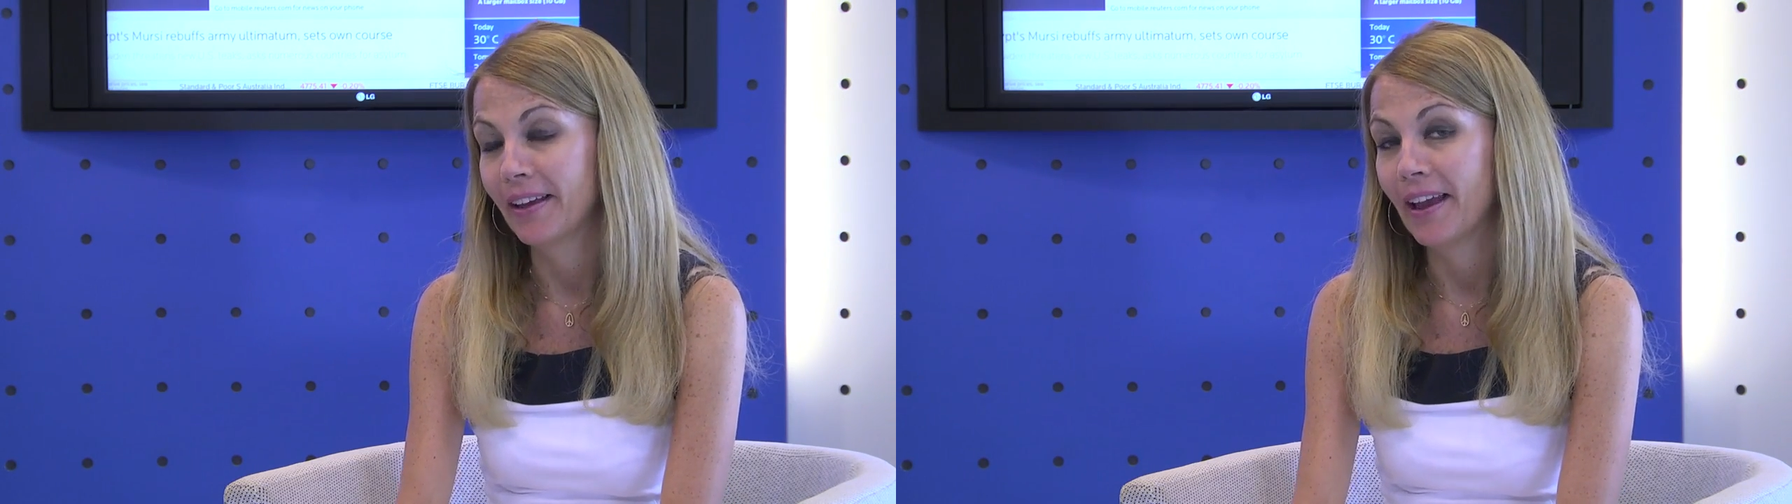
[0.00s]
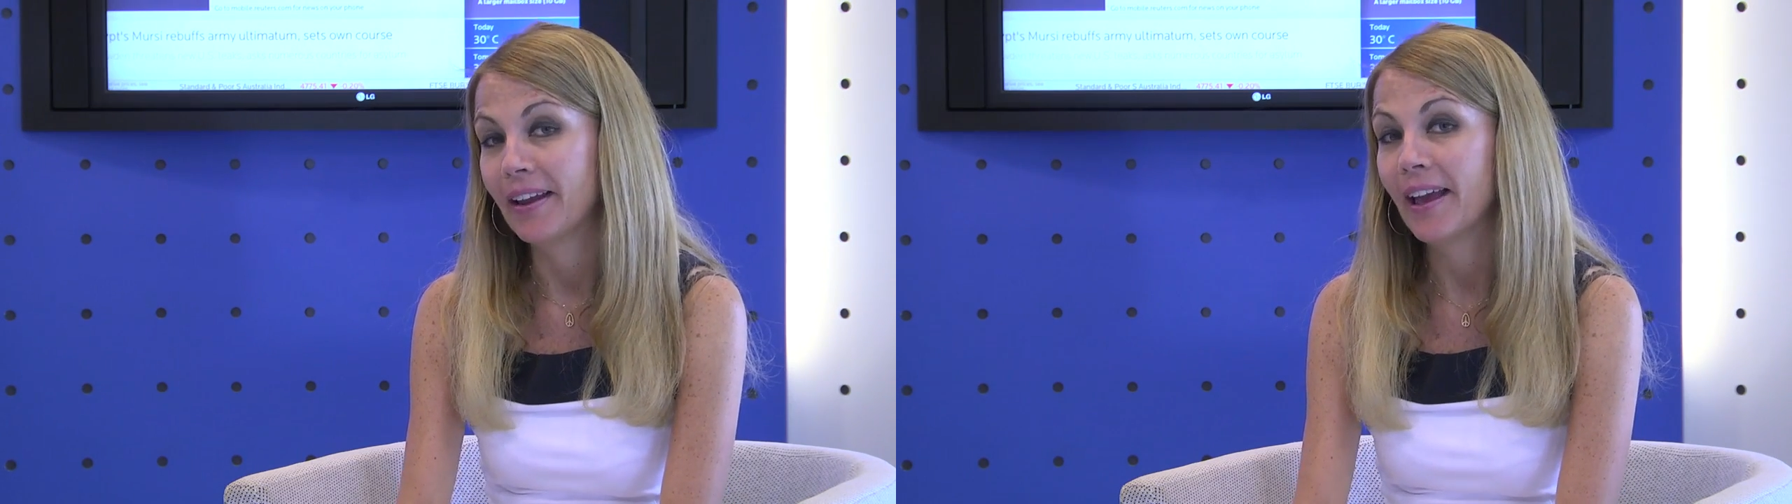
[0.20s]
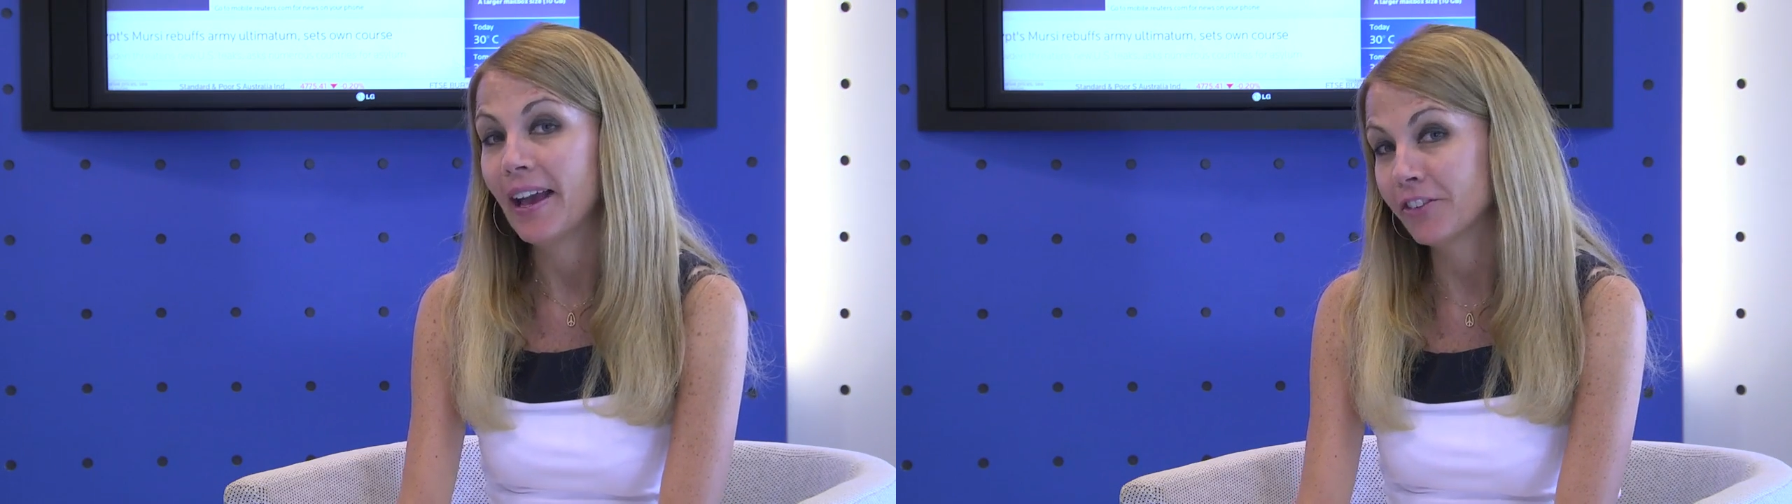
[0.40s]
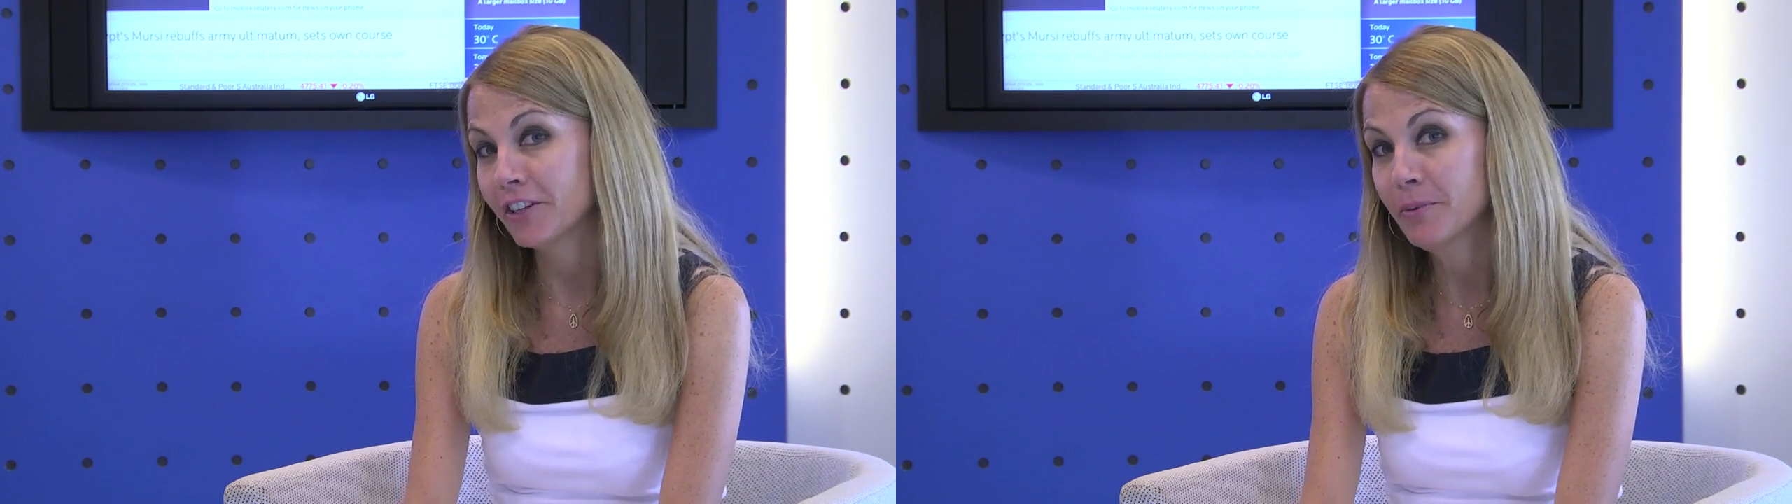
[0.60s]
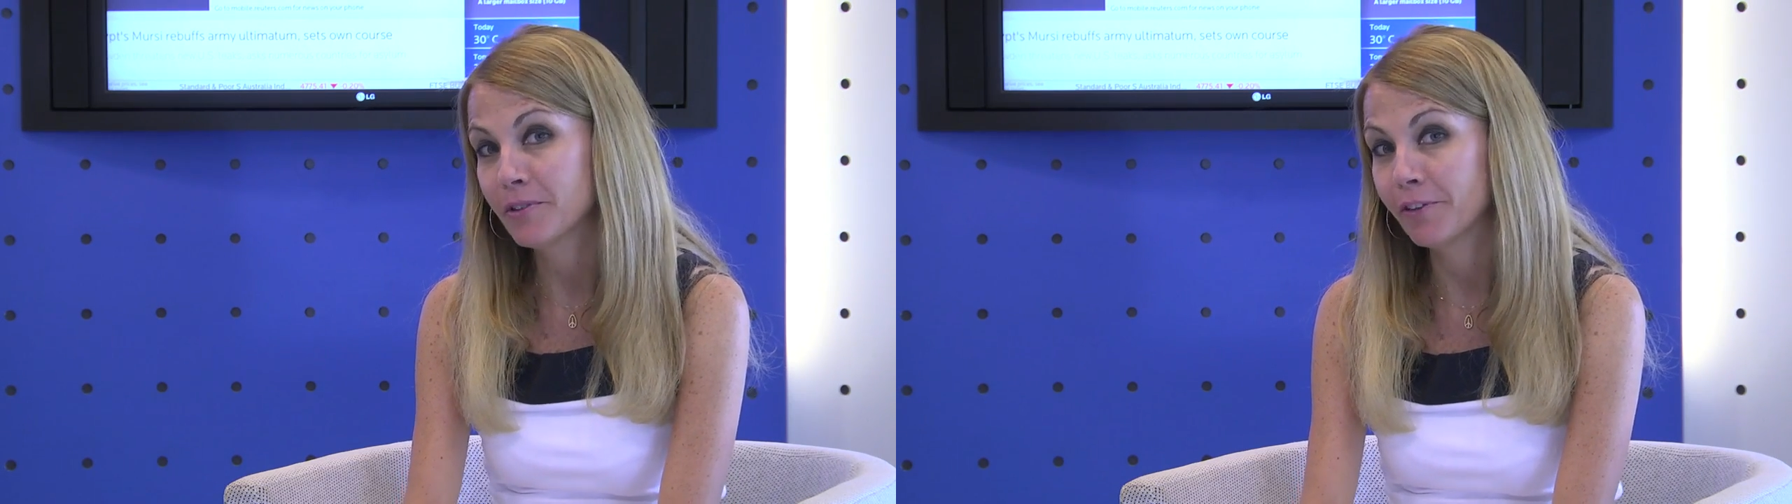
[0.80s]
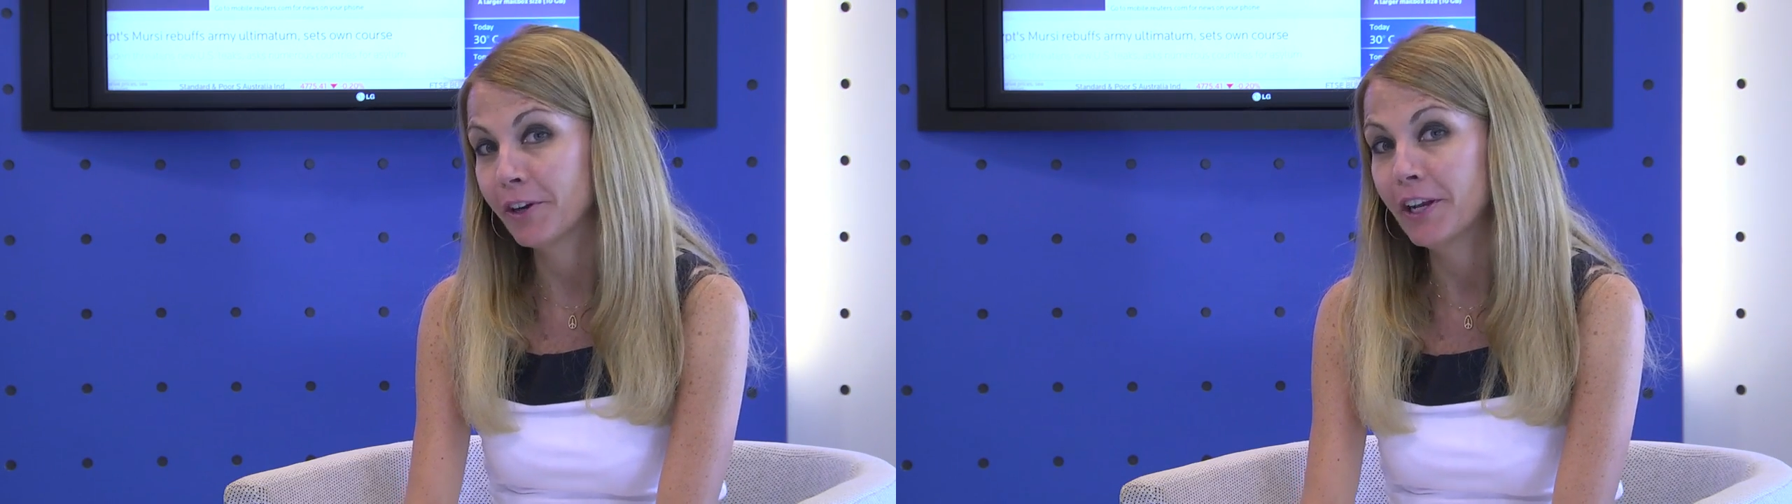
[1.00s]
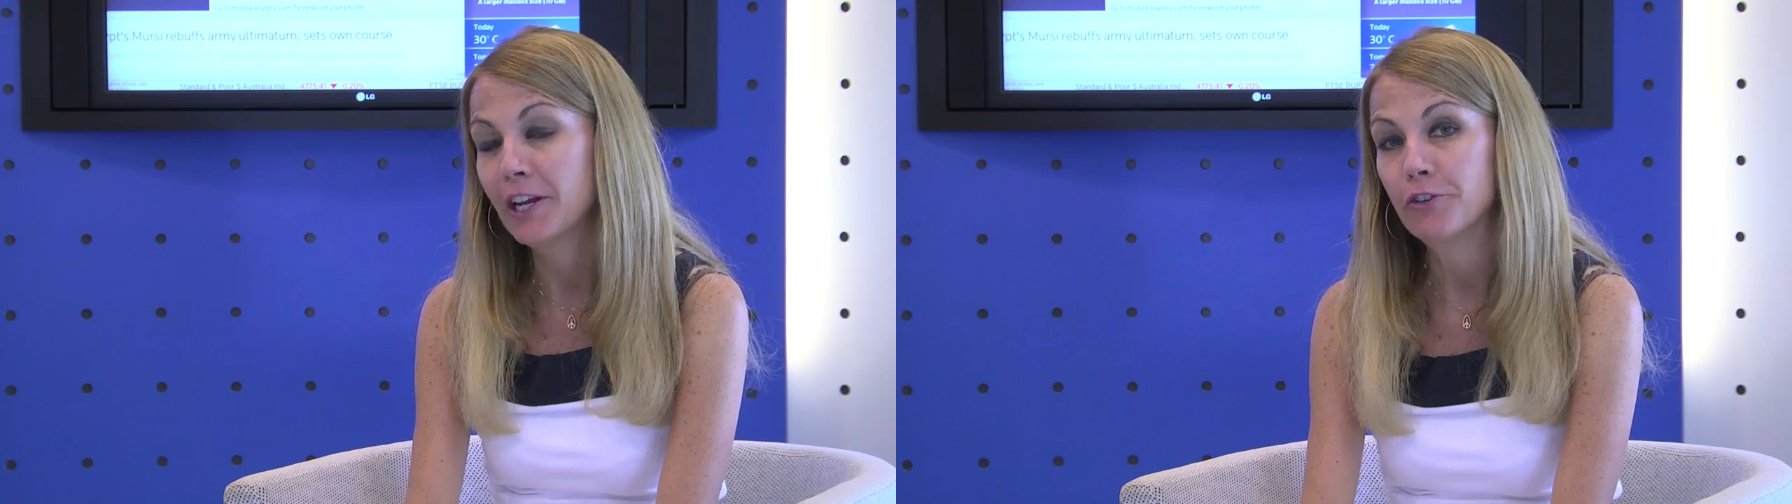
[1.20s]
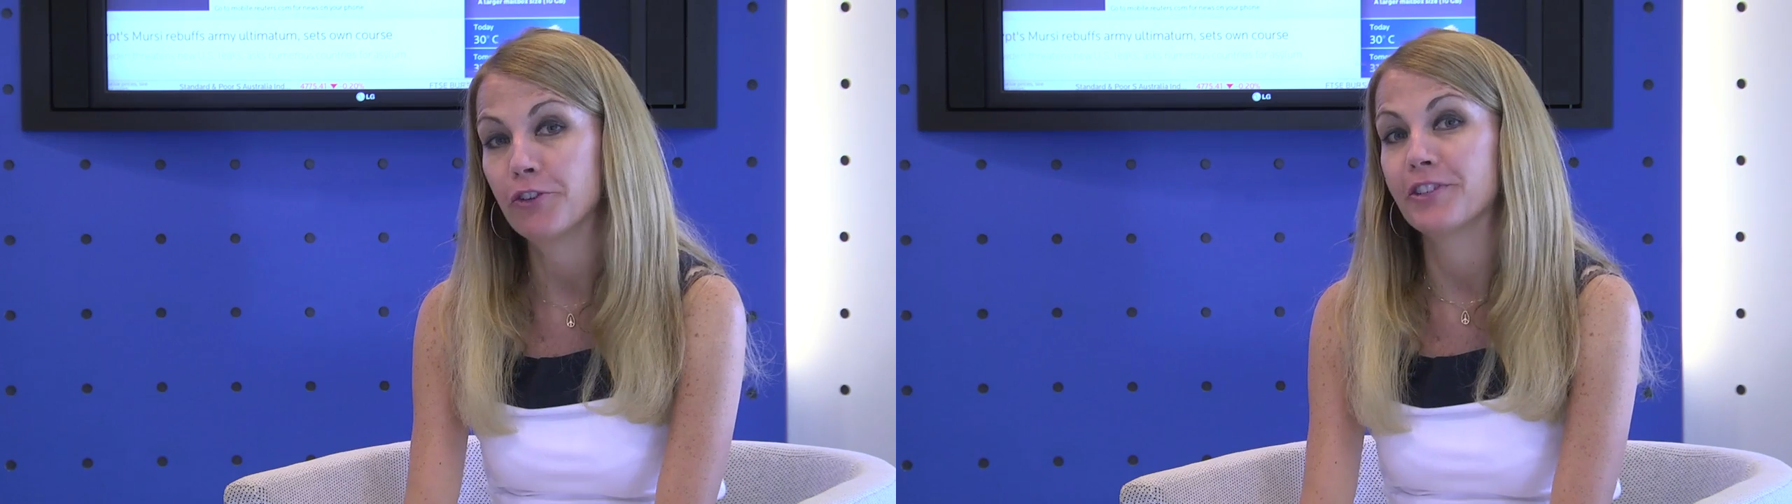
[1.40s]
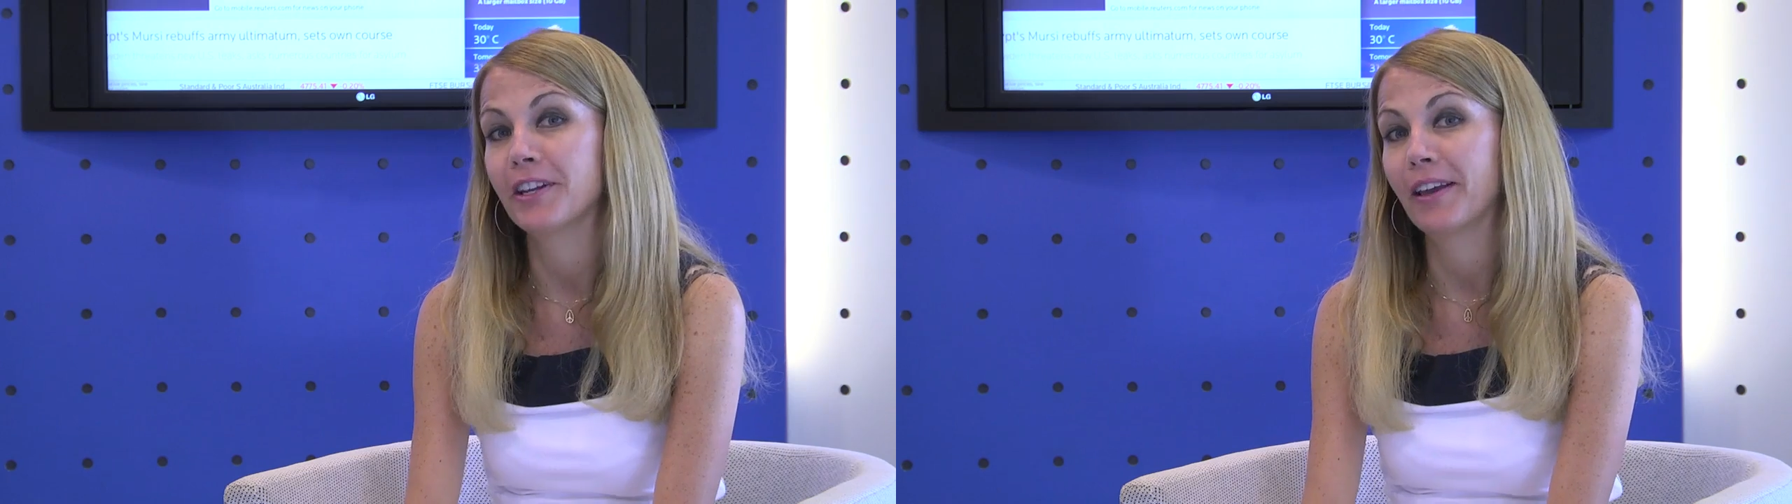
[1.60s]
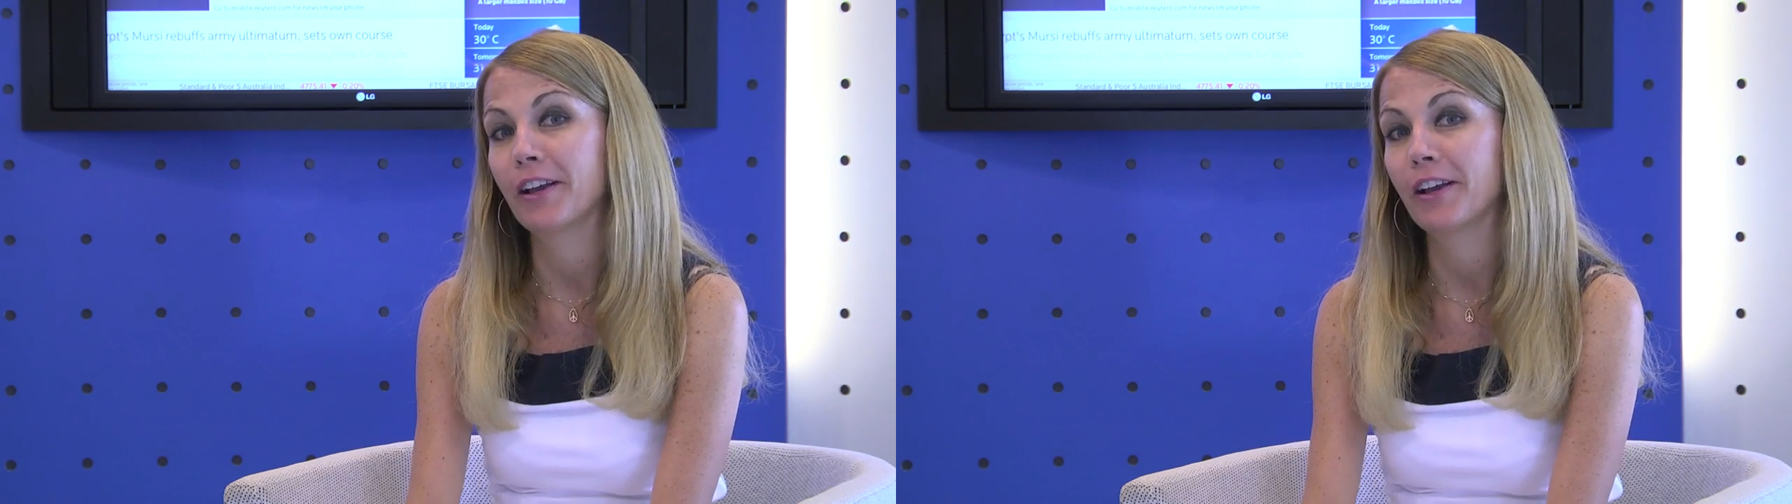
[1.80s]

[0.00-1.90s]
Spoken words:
And actually it was a very interesting